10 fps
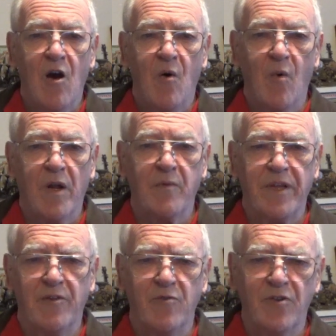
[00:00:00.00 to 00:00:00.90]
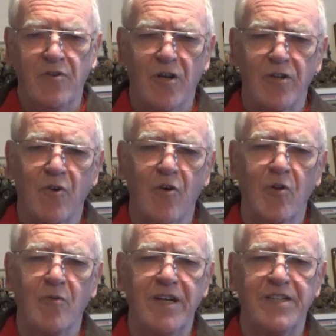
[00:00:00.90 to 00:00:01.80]
What we do not
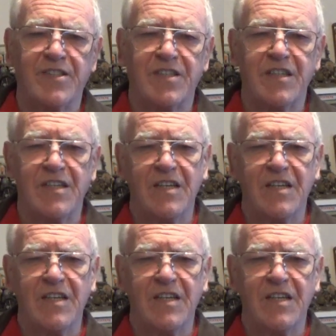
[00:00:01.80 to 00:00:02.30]
always